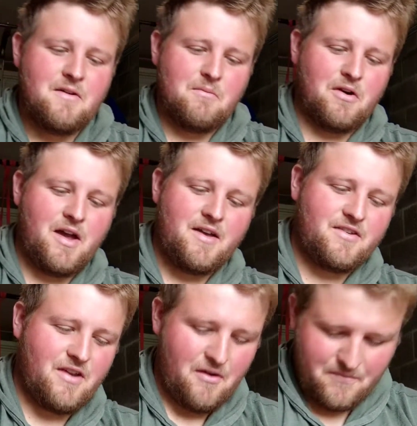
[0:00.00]
But yeah,
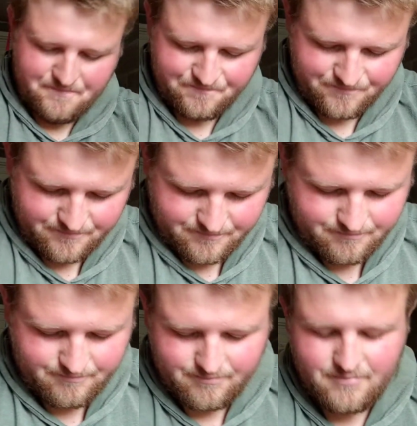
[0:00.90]
so
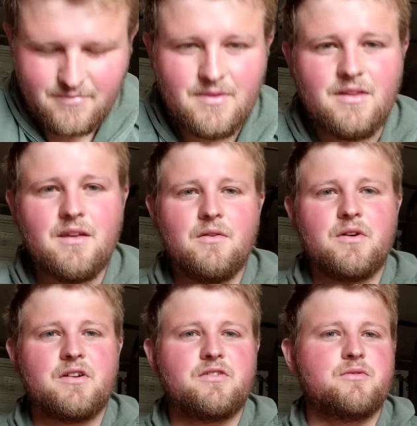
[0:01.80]
we're
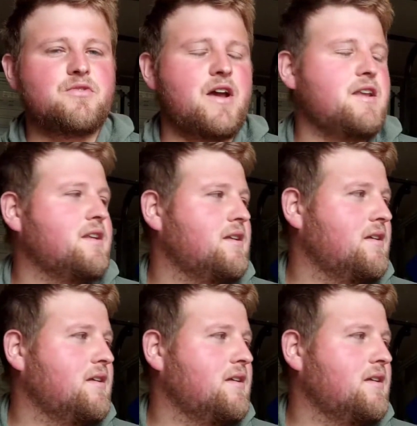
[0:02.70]
going to do some training,